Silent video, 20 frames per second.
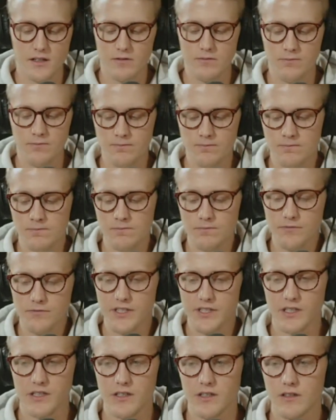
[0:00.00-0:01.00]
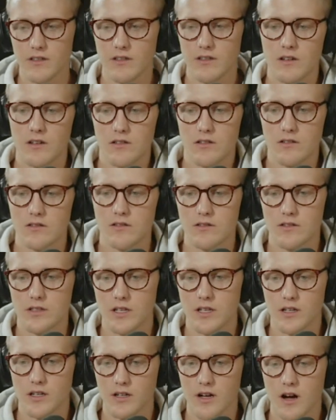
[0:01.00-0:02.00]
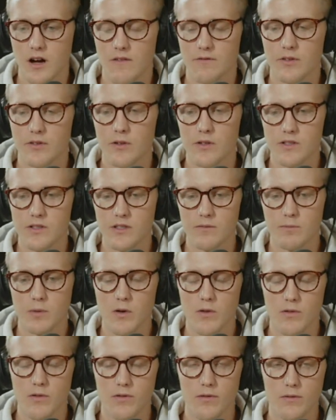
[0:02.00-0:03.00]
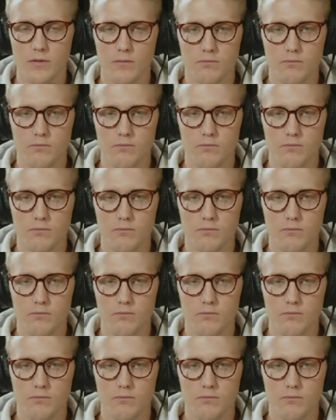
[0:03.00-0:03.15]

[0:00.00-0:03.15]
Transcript: the the confluence of both